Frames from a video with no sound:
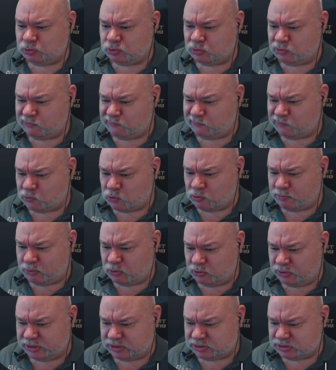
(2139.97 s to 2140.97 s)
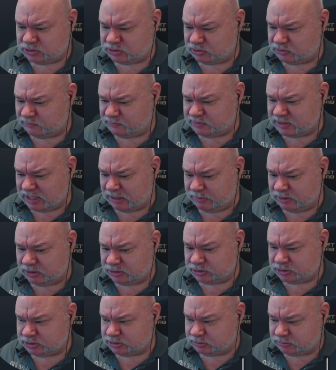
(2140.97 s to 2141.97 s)
or 4 points of
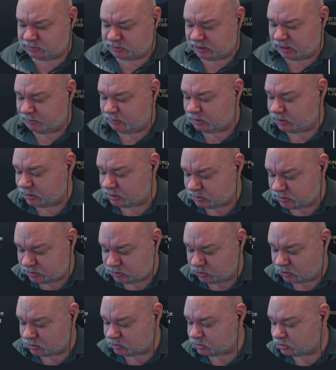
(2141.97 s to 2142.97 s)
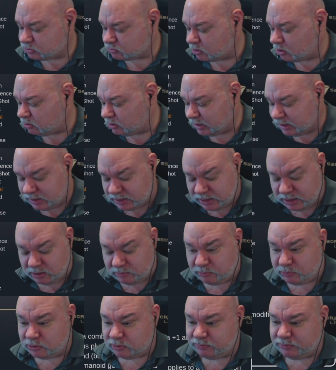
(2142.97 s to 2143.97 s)
damage. Damn it, it's not scrolling down
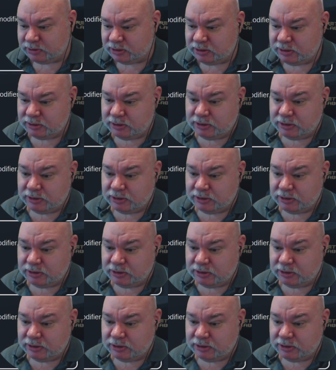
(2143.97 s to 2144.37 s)
properly.